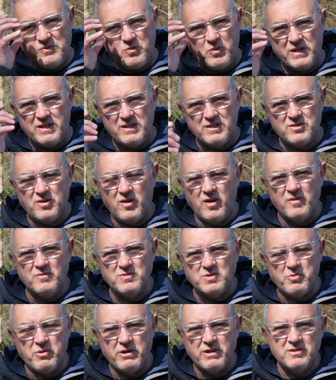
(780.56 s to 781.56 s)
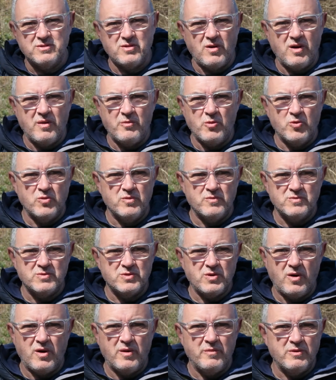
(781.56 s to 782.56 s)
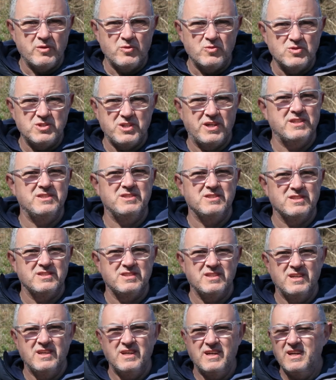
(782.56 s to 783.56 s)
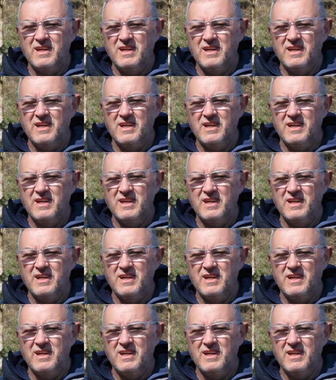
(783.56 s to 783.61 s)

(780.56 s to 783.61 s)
winter time, springtime, autumn time, it all changes.